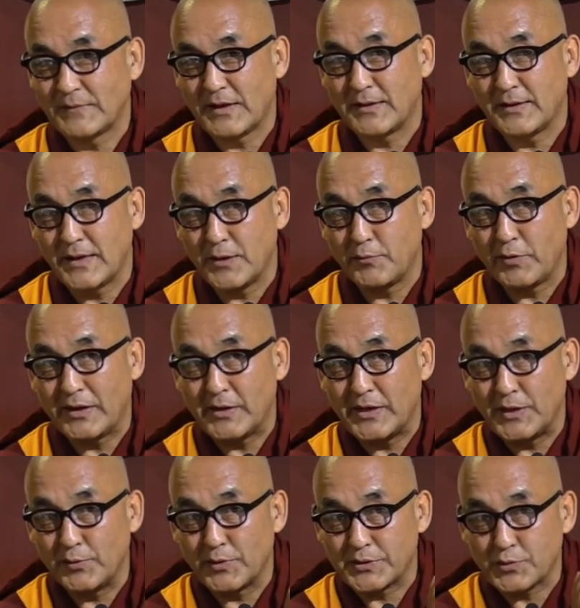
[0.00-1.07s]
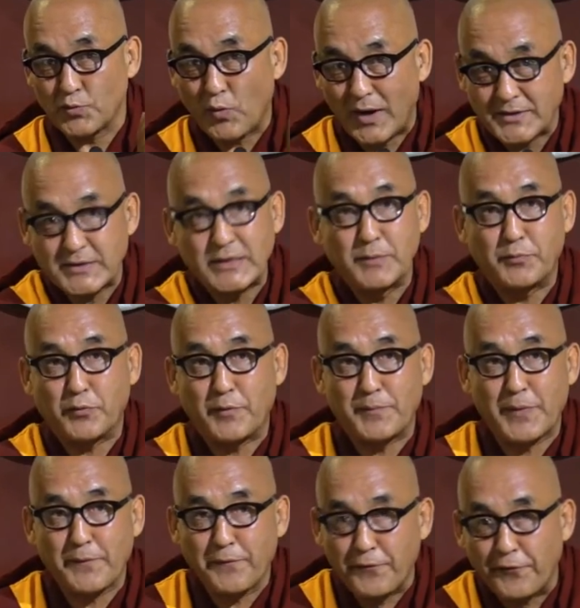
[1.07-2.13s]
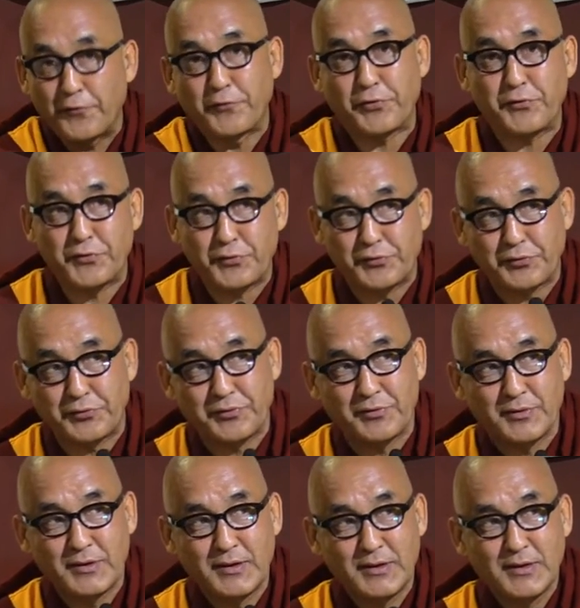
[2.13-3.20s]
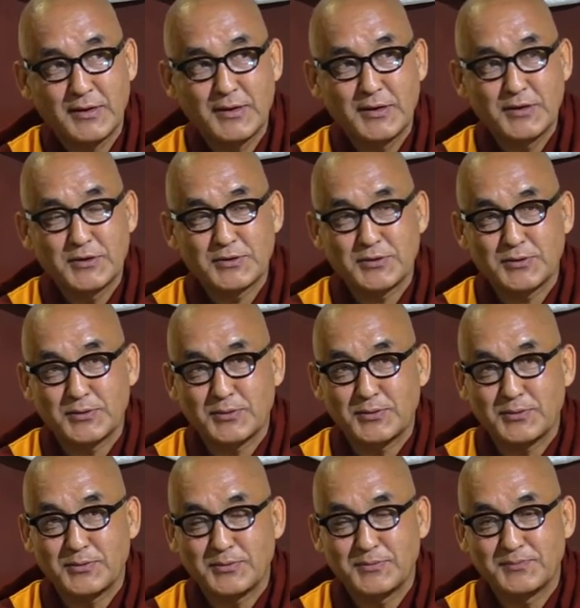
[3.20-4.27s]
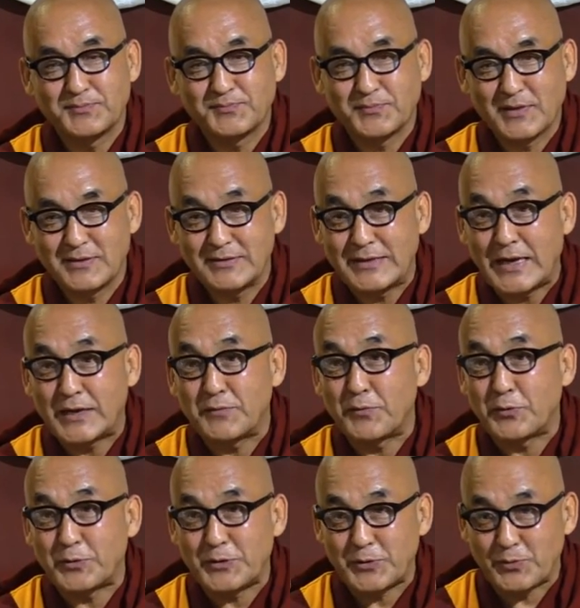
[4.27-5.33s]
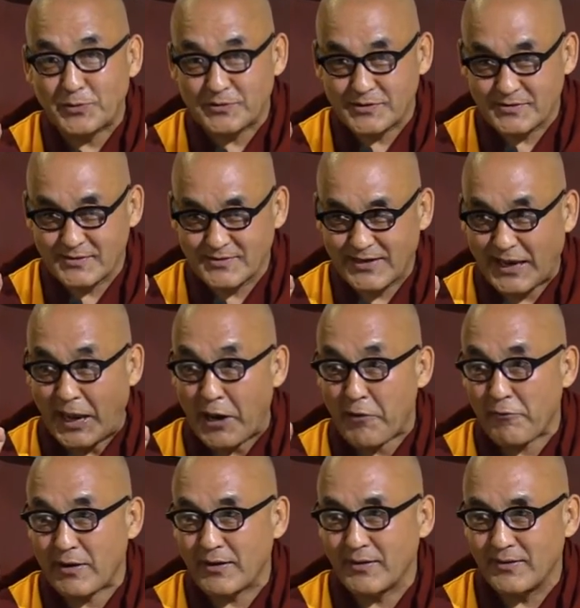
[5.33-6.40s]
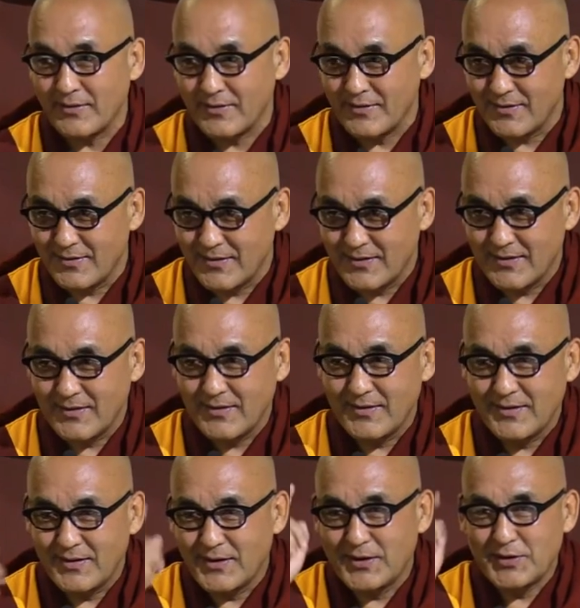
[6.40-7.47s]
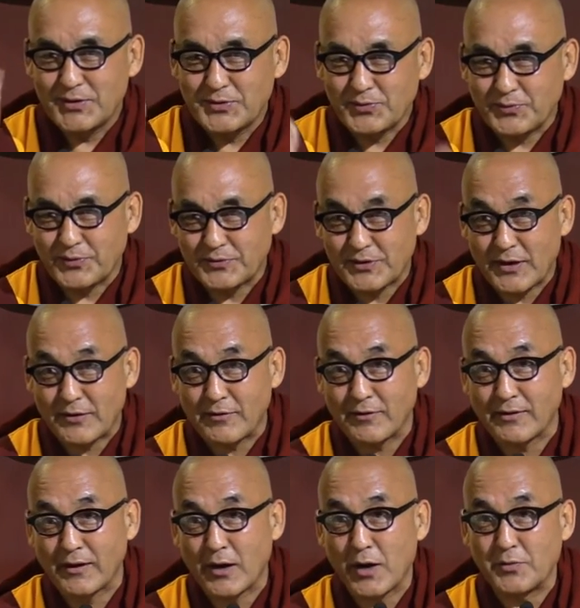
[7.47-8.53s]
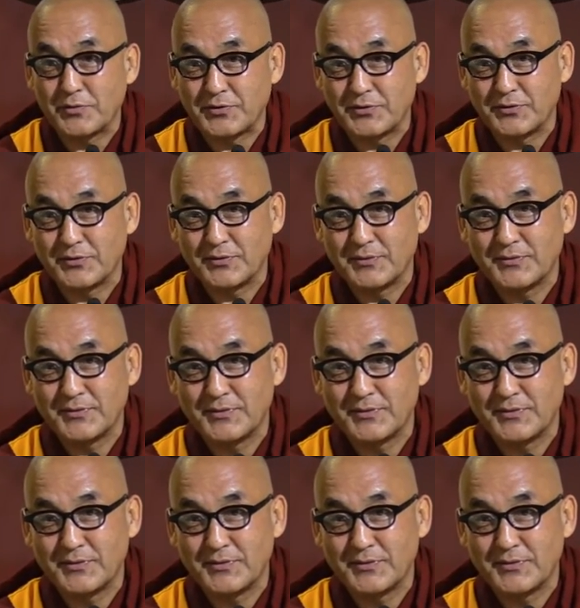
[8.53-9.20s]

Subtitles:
And then when he was watching from the fourth door, so dead body was carrying to the charnel ground, you know.